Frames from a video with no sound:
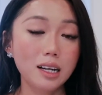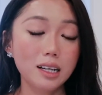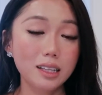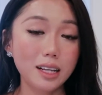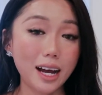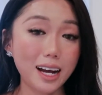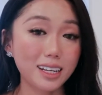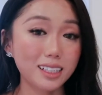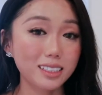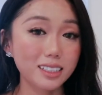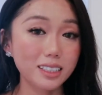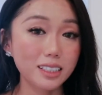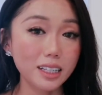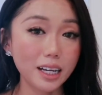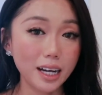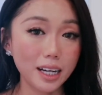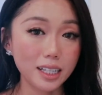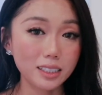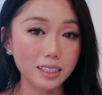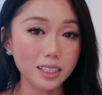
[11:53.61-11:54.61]

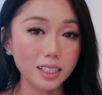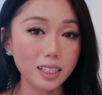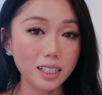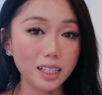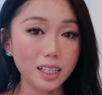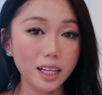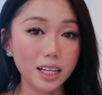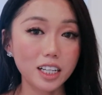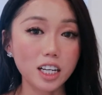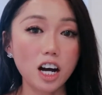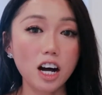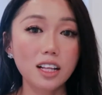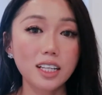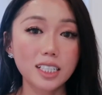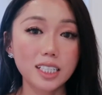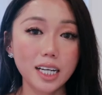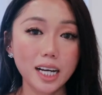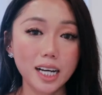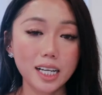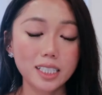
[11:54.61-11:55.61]
lactic acid,
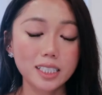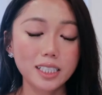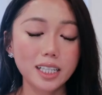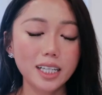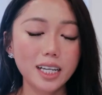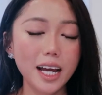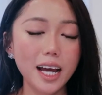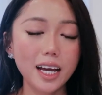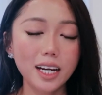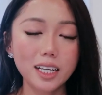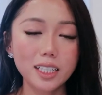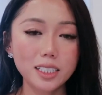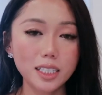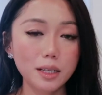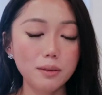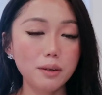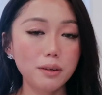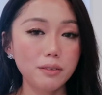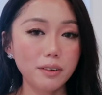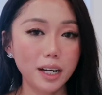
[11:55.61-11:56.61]
glycolic acid, any
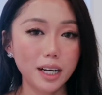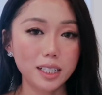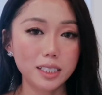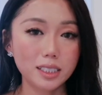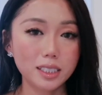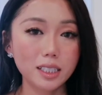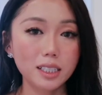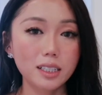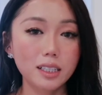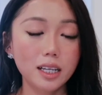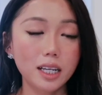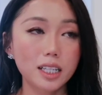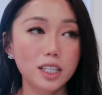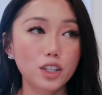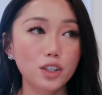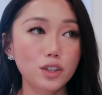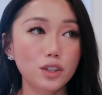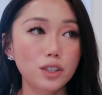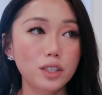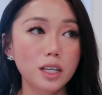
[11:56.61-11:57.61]
type of acid that
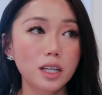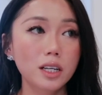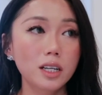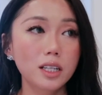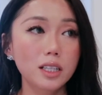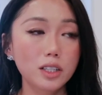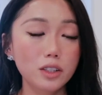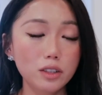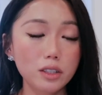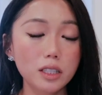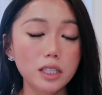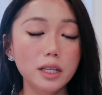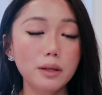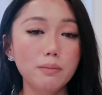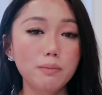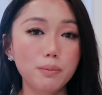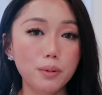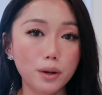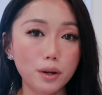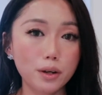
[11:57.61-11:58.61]
could
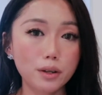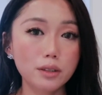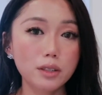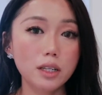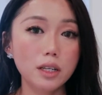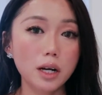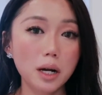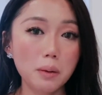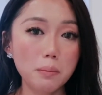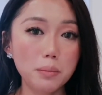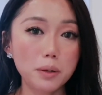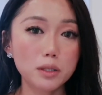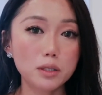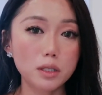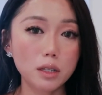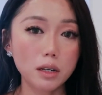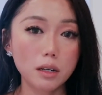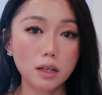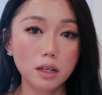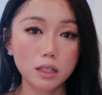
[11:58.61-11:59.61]
literally burn the upper
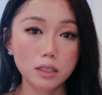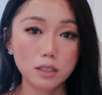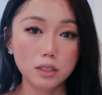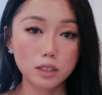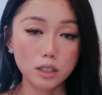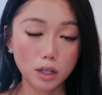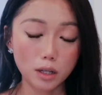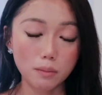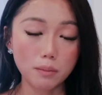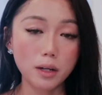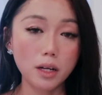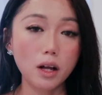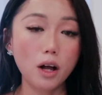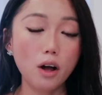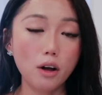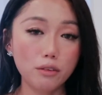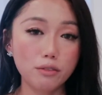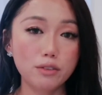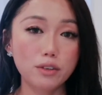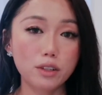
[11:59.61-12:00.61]
derma
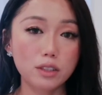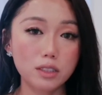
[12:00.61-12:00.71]
of your